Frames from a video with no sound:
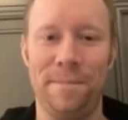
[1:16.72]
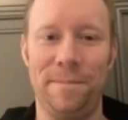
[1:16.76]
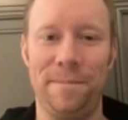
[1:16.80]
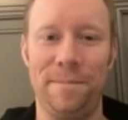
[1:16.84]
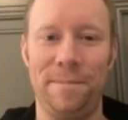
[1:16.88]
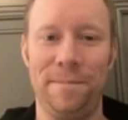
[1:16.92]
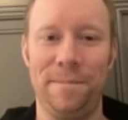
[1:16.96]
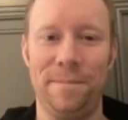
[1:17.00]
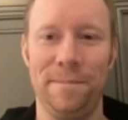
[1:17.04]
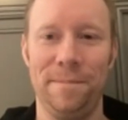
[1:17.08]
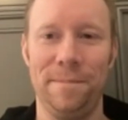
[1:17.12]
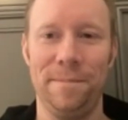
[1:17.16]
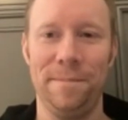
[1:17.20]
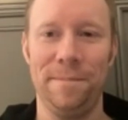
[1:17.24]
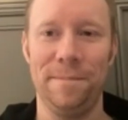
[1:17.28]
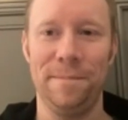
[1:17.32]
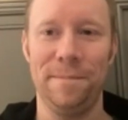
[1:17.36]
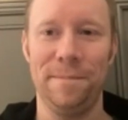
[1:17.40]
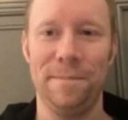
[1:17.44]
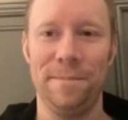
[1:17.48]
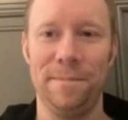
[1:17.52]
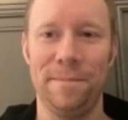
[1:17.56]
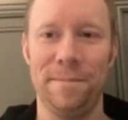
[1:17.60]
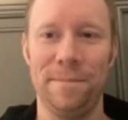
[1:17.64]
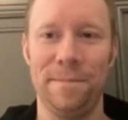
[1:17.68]

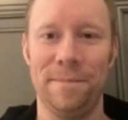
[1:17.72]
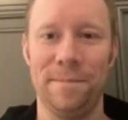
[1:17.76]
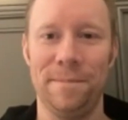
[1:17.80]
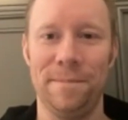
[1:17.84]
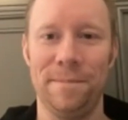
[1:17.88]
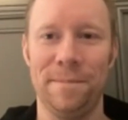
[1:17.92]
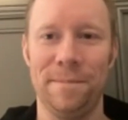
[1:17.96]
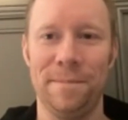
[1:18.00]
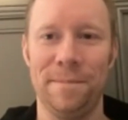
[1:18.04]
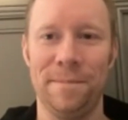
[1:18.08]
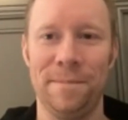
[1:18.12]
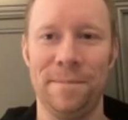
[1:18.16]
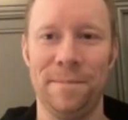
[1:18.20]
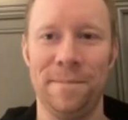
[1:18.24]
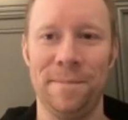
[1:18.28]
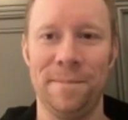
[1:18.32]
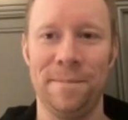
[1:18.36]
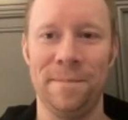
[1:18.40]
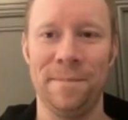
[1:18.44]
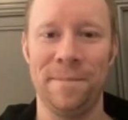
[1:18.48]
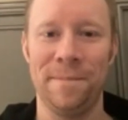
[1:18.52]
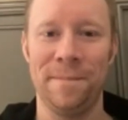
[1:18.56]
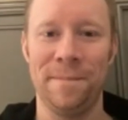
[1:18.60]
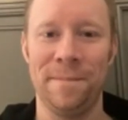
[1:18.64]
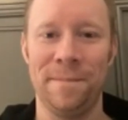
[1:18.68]

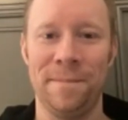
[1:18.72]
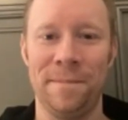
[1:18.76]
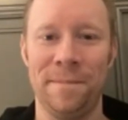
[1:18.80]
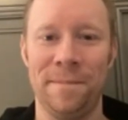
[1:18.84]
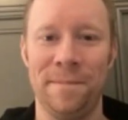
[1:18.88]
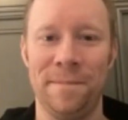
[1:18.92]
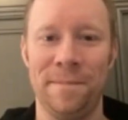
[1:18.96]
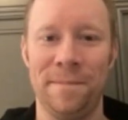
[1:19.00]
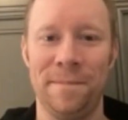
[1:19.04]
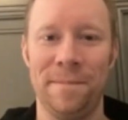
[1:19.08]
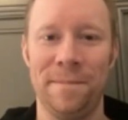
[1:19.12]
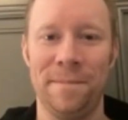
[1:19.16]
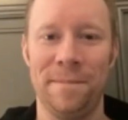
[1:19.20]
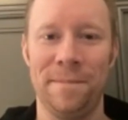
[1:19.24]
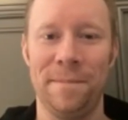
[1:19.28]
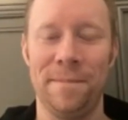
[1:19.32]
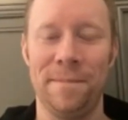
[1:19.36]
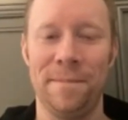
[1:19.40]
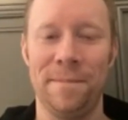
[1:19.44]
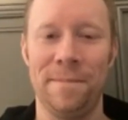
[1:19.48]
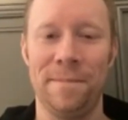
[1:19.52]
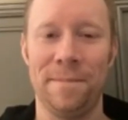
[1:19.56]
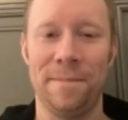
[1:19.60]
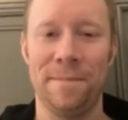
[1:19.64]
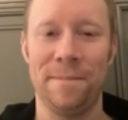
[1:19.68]

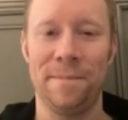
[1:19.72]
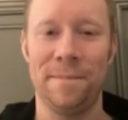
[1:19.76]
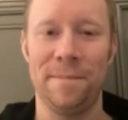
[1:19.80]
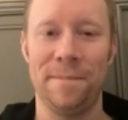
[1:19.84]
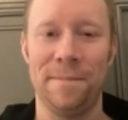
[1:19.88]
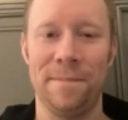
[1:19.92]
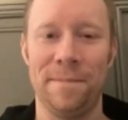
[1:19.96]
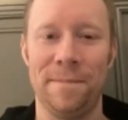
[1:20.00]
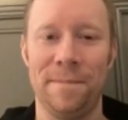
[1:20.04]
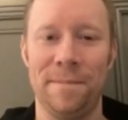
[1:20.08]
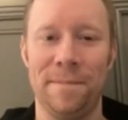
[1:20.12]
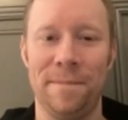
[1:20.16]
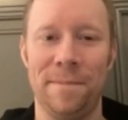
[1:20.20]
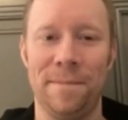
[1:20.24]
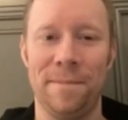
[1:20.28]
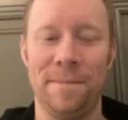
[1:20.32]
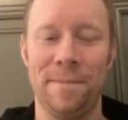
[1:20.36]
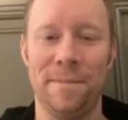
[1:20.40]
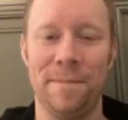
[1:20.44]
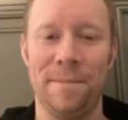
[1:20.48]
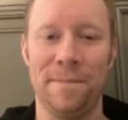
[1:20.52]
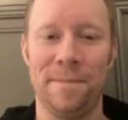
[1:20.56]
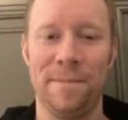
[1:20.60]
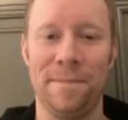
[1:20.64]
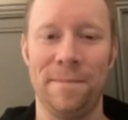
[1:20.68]

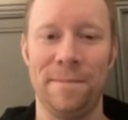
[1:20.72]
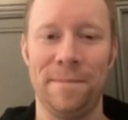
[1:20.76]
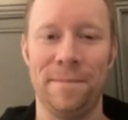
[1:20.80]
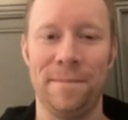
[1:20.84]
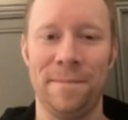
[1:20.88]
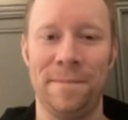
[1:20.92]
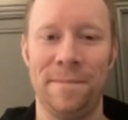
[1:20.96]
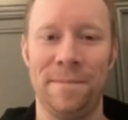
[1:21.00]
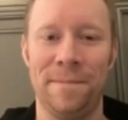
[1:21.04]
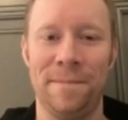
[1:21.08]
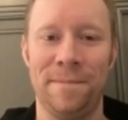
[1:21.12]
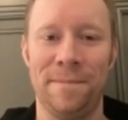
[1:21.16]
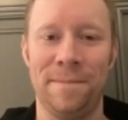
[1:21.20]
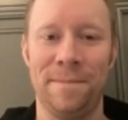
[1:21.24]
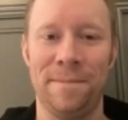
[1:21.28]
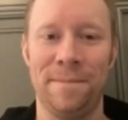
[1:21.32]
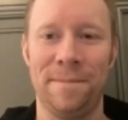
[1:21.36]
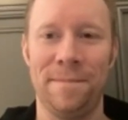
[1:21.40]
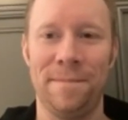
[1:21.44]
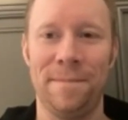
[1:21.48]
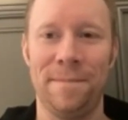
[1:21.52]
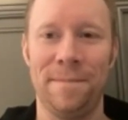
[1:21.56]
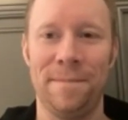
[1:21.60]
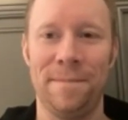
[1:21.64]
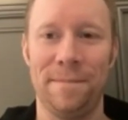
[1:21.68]

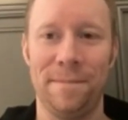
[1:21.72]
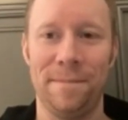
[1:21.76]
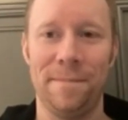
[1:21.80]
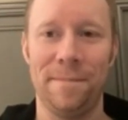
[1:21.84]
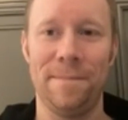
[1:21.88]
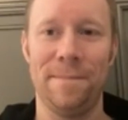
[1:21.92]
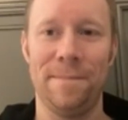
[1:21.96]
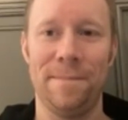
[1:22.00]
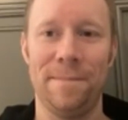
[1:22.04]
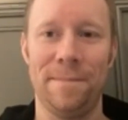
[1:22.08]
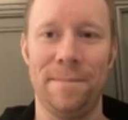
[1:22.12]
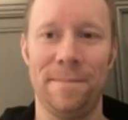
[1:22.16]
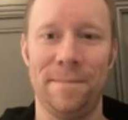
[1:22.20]
(silent)